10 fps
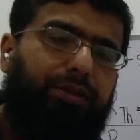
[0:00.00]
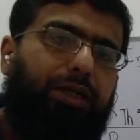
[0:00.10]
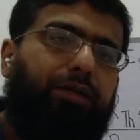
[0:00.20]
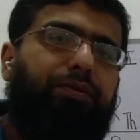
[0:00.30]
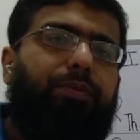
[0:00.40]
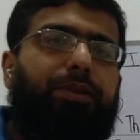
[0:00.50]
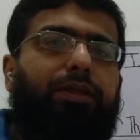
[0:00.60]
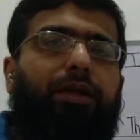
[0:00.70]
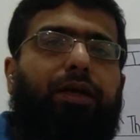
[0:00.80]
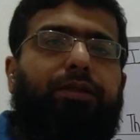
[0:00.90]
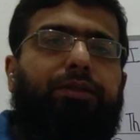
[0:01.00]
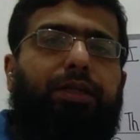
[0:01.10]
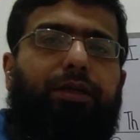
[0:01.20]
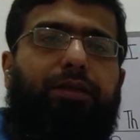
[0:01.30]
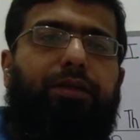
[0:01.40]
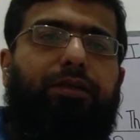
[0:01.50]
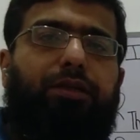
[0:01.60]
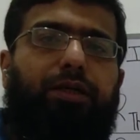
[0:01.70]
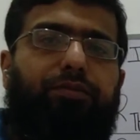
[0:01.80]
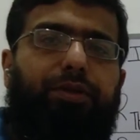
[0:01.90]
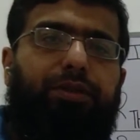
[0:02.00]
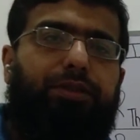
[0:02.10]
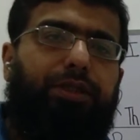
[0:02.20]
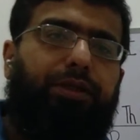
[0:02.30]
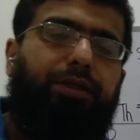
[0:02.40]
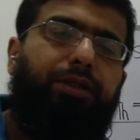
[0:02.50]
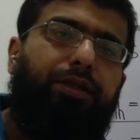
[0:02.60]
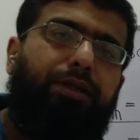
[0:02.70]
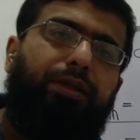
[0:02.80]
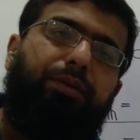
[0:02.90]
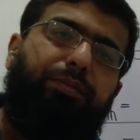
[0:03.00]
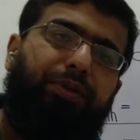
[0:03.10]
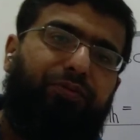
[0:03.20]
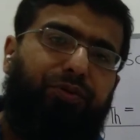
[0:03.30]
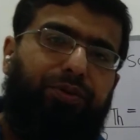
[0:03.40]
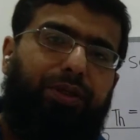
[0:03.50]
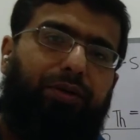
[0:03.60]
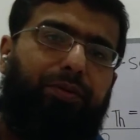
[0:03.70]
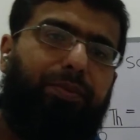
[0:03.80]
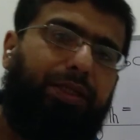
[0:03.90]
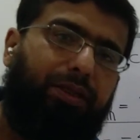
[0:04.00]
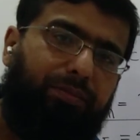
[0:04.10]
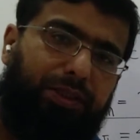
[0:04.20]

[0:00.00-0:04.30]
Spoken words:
That will be the last technique that we'll study before our midterm